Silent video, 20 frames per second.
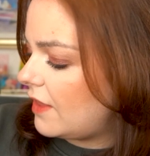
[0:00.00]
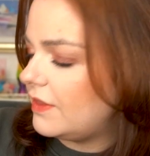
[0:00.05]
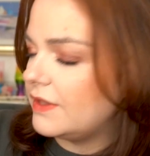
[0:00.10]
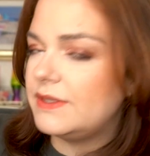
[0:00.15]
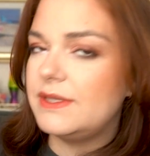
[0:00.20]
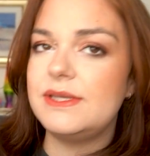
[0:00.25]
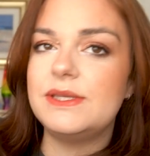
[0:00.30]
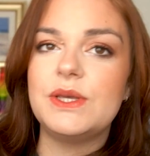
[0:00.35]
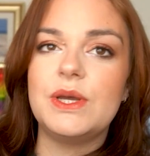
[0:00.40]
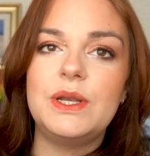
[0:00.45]

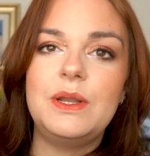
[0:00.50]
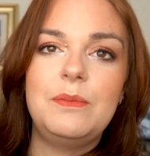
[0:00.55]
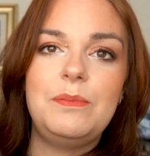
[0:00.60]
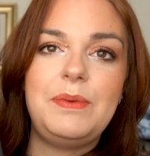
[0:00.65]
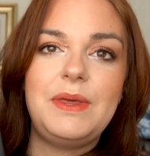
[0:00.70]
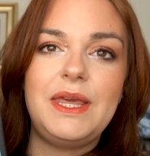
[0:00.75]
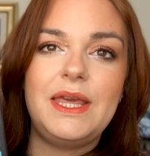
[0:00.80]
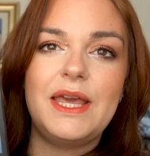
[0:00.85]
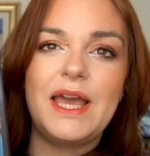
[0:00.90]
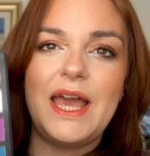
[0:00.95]
this is gonna
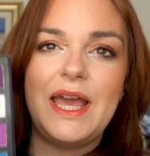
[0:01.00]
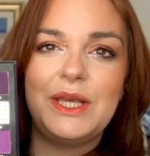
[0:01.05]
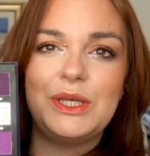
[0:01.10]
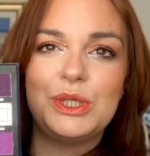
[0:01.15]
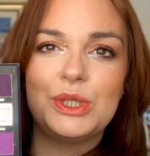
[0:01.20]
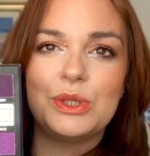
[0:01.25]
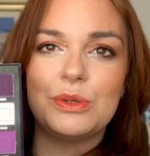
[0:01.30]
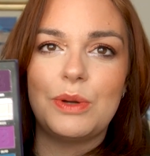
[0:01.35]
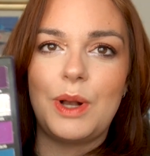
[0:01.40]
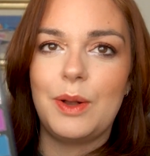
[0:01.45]
be a
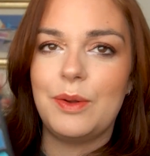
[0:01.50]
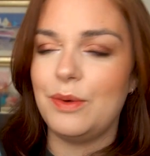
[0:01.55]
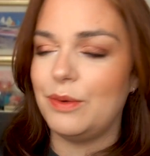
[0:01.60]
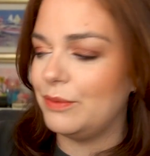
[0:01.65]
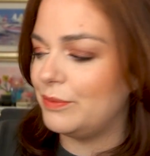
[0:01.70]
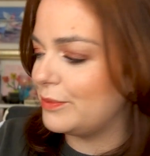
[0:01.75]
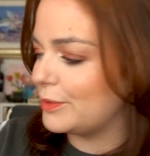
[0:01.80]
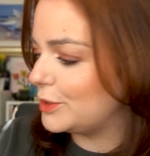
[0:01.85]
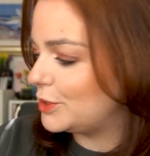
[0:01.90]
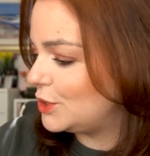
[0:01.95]

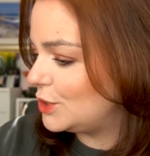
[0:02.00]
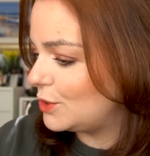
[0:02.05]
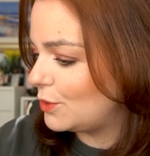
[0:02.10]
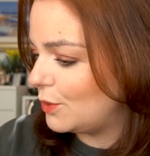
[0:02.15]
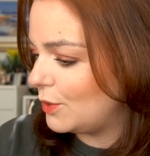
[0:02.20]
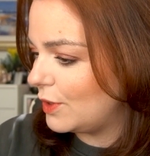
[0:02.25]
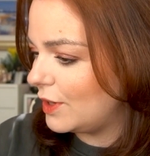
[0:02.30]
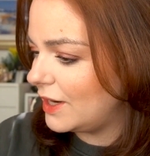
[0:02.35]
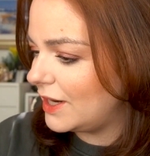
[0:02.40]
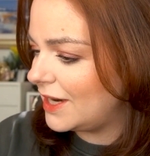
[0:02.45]
struggle for
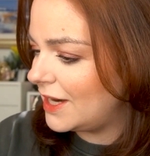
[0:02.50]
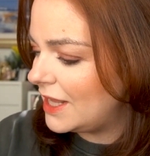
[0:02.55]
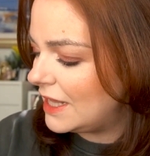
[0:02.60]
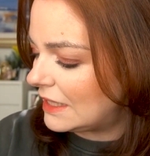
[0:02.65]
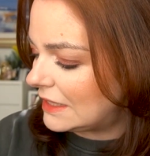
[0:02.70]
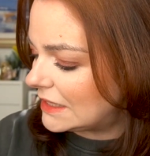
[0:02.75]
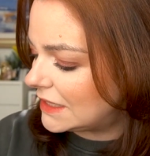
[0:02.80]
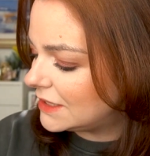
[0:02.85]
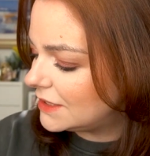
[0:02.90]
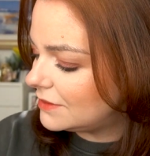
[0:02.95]
sure.
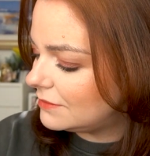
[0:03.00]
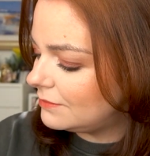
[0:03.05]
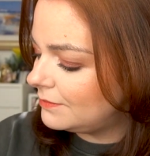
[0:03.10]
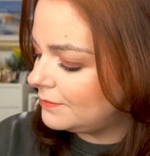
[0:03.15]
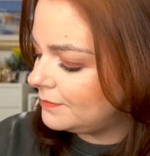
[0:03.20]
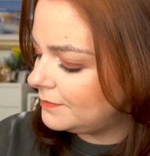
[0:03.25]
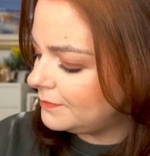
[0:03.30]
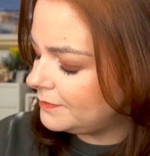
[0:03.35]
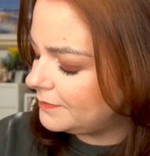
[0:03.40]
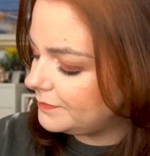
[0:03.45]

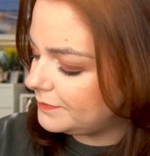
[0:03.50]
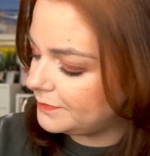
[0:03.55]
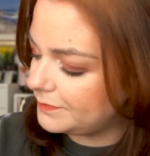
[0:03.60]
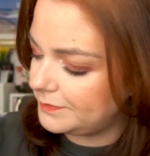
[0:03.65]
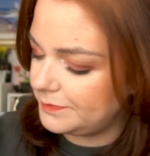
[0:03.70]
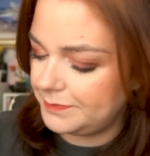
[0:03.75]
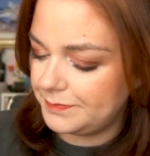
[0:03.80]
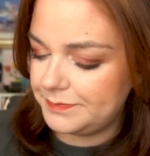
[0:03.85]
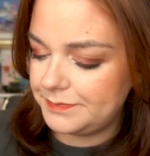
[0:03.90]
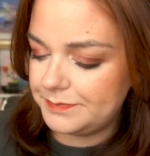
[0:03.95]

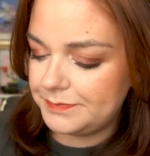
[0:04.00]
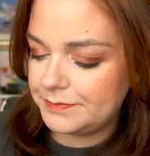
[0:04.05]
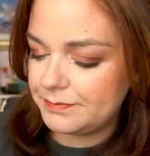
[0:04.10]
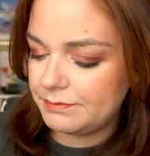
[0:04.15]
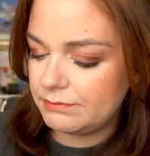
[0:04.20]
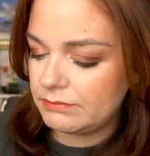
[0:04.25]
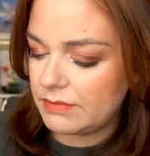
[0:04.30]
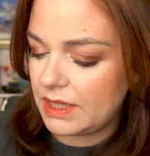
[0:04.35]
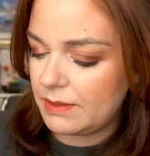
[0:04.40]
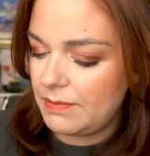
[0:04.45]

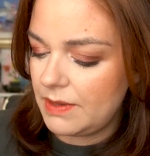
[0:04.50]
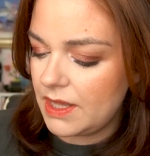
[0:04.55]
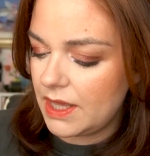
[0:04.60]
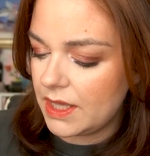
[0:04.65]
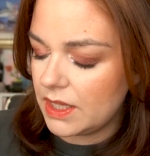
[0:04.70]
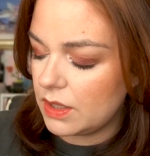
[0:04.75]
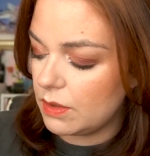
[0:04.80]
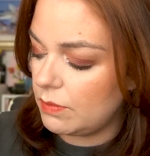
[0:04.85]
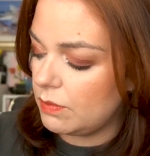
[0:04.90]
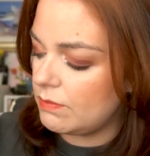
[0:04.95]
Maybe
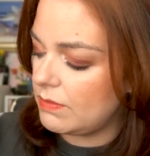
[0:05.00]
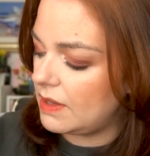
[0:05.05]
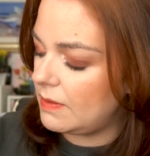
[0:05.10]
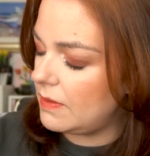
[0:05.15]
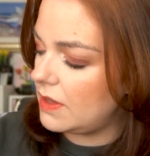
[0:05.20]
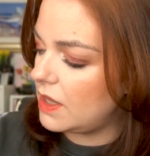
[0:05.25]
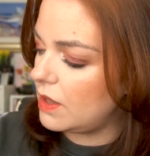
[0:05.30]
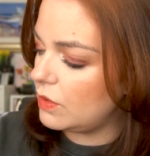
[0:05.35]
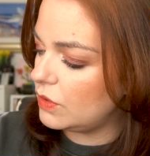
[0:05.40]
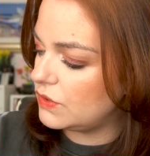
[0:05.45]

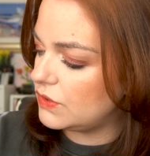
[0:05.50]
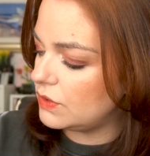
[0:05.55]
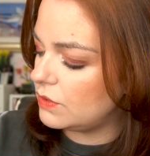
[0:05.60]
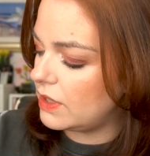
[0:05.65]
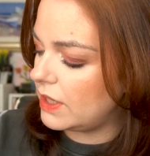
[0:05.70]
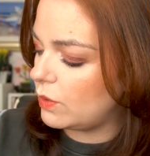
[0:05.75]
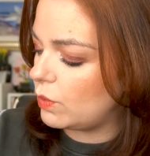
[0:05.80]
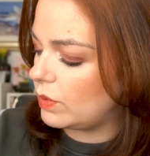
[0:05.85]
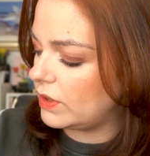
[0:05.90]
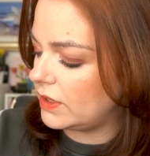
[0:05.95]
I'll do
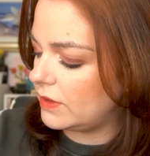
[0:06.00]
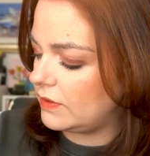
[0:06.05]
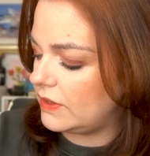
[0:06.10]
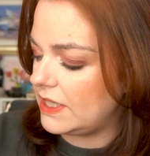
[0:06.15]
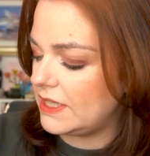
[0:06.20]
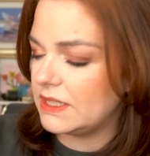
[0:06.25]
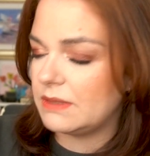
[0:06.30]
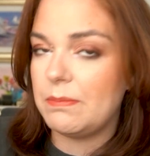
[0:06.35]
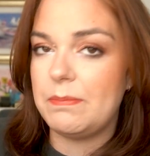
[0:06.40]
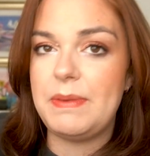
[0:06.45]
like one of
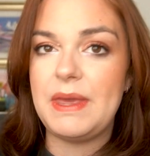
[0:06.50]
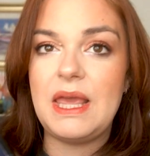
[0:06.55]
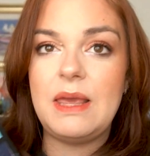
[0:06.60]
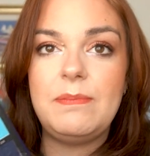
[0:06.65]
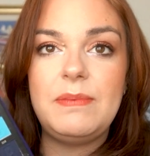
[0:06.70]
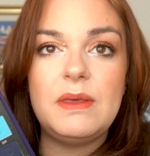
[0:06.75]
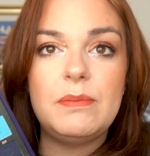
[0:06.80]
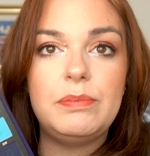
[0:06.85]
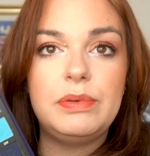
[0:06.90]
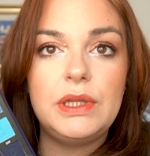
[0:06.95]
these
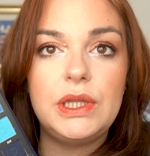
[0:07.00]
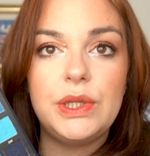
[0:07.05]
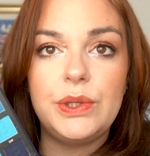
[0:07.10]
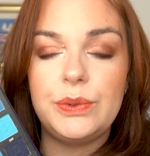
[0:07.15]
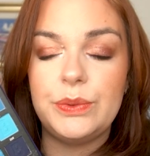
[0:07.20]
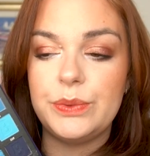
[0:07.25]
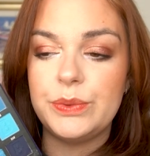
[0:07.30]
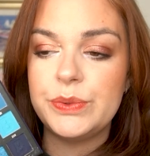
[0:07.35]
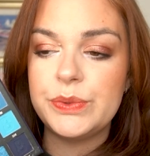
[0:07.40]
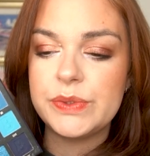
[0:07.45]
baby
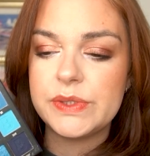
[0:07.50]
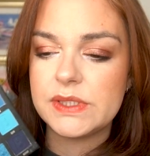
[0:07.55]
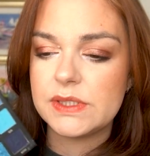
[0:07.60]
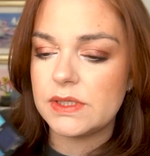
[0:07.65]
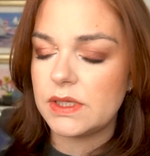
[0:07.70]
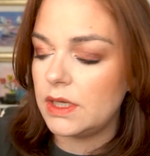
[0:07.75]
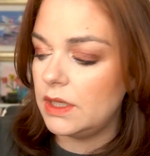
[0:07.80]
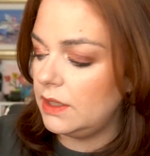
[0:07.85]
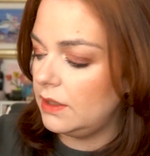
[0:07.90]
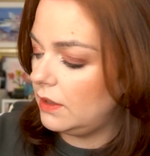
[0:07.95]
blues.
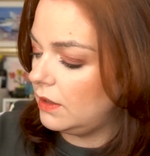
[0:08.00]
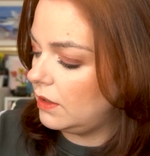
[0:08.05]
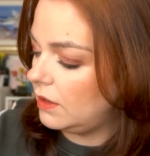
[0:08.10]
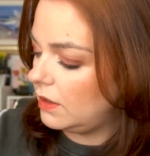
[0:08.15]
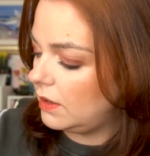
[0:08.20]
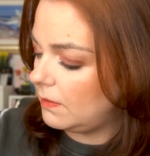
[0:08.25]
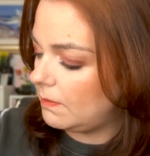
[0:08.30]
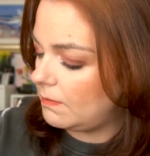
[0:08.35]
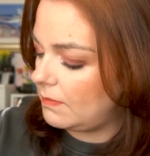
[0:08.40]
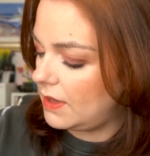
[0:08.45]

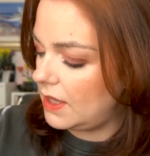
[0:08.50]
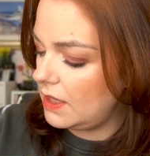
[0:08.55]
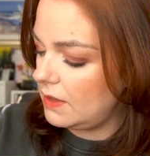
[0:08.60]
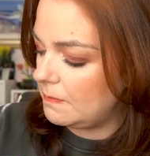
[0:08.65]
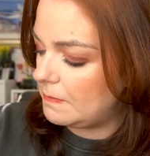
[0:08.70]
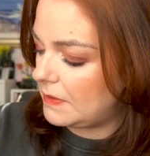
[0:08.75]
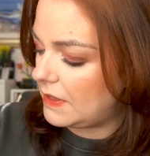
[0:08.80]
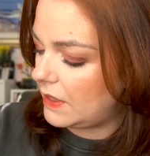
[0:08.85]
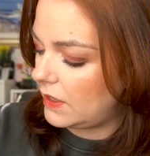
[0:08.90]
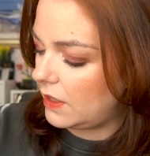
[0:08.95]

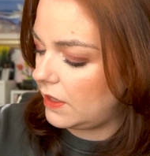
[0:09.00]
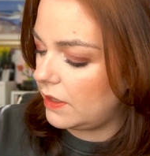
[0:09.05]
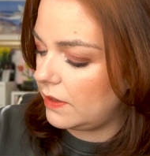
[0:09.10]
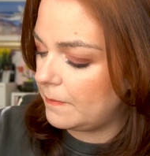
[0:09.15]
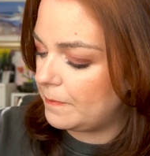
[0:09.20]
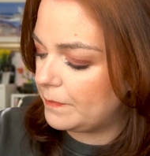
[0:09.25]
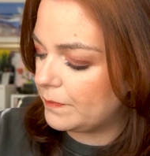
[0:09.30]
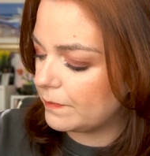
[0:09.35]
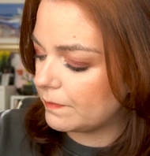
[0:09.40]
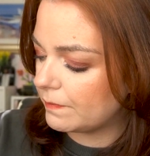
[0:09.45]

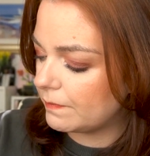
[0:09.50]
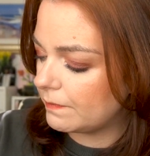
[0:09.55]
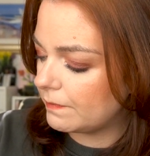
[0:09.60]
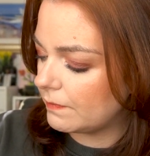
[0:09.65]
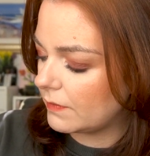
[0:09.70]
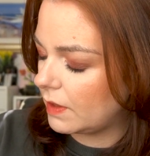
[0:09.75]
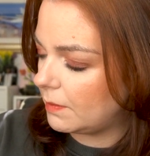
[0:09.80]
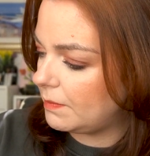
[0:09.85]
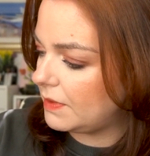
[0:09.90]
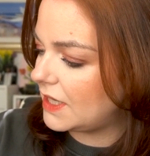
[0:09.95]
Maybe,
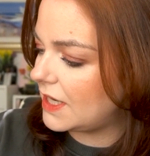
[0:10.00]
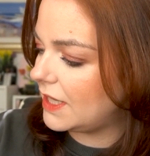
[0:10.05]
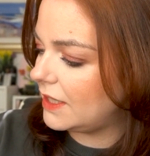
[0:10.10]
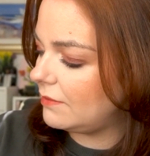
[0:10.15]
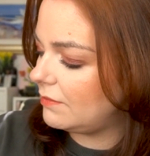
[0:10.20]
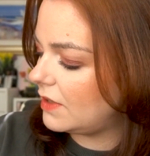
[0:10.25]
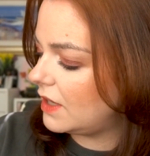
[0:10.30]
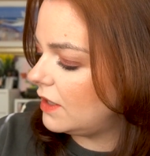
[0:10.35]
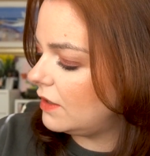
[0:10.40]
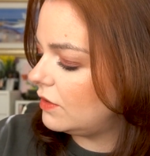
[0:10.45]
but
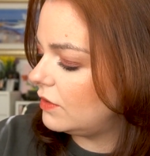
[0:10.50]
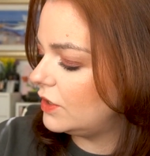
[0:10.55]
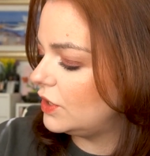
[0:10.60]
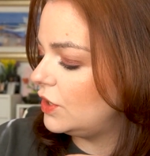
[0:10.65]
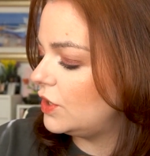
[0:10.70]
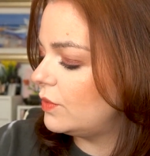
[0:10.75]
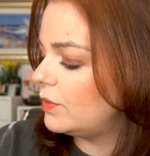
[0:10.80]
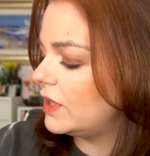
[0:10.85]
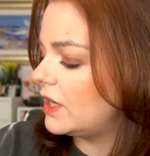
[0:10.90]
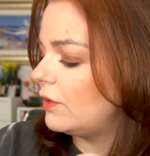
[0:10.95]
oh, you
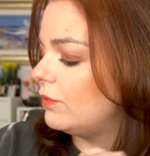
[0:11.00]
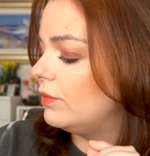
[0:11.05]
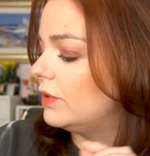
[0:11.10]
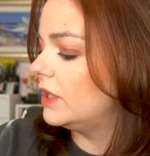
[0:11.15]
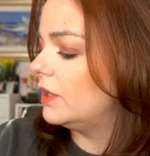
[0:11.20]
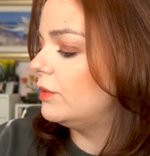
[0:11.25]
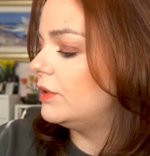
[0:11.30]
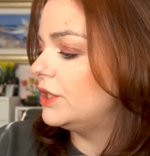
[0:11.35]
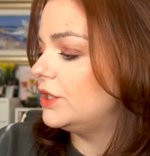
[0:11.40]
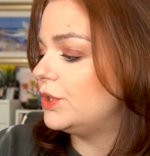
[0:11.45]
know what? I
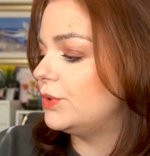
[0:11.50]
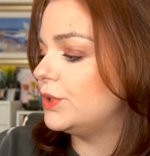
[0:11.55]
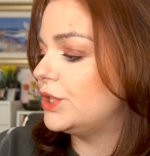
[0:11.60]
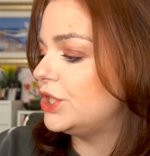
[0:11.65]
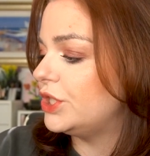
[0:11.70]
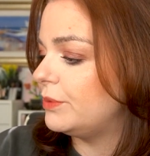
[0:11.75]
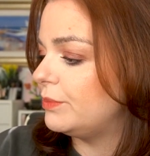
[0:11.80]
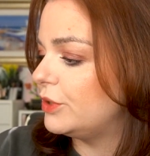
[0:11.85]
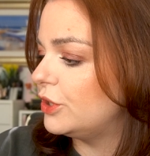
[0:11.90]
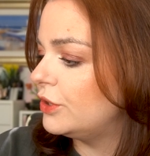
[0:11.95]
really want to do a
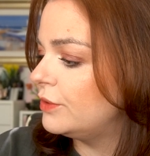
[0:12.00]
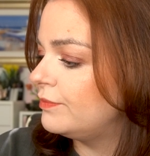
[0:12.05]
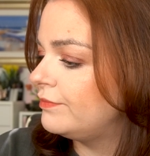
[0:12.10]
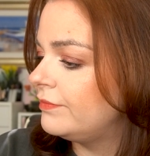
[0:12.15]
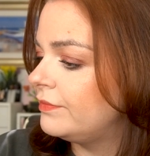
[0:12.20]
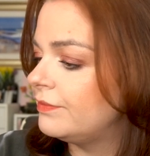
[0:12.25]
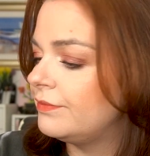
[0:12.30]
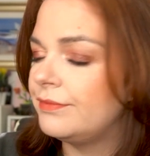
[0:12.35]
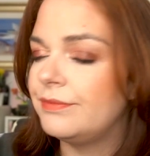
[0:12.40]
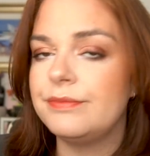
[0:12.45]
shimmer,
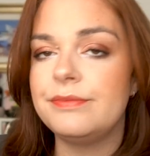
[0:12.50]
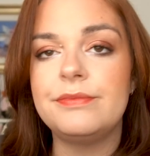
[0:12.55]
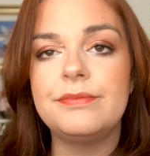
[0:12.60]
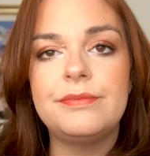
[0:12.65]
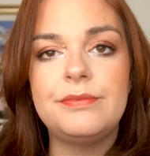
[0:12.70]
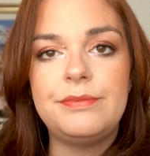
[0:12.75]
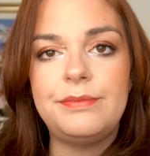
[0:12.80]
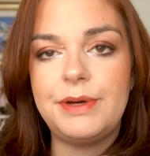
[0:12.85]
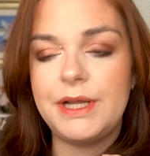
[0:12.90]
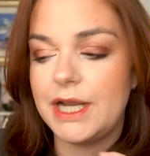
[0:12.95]

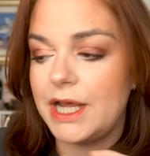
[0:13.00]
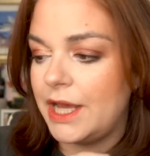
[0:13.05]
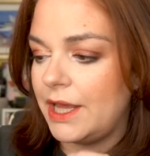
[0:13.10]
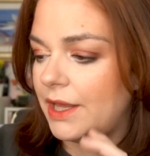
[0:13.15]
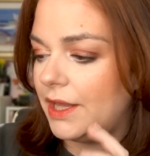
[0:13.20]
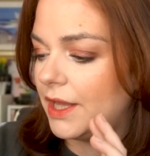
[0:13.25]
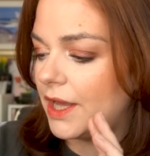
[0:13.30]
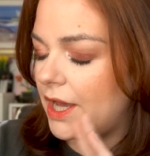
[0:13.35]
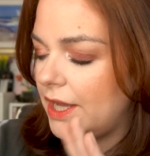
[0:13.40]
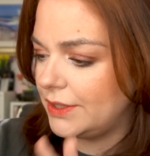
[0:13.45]
but
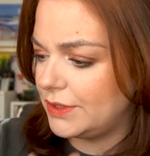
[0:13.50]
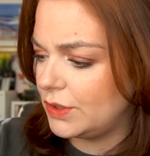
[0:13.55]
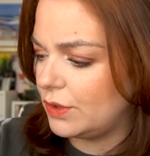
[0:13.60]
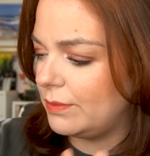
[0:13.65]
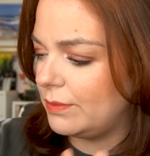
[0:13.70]
I